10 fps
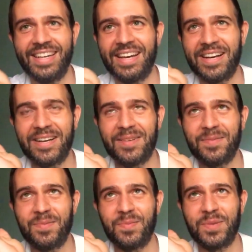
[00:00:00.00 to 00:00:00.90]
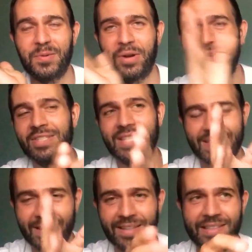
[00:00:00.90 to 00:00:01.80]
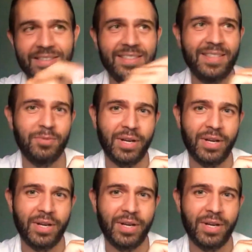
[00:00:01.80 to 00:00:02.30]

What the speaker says: but whatever's in the title and